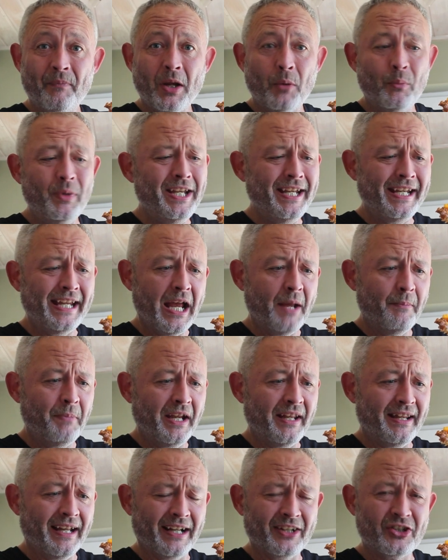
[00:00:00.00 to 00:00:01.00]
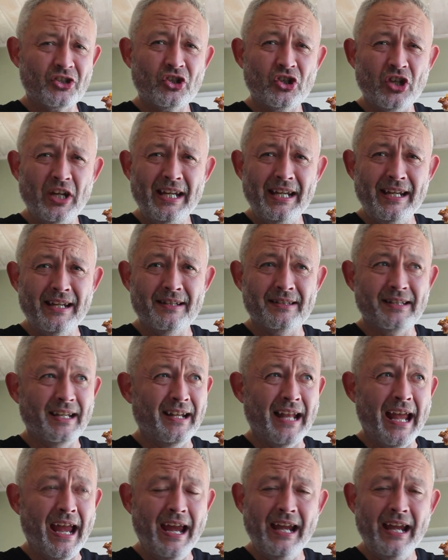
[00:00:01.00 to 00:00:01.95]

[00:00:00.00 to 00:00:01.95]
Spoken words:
And when you get a bit of that cheese in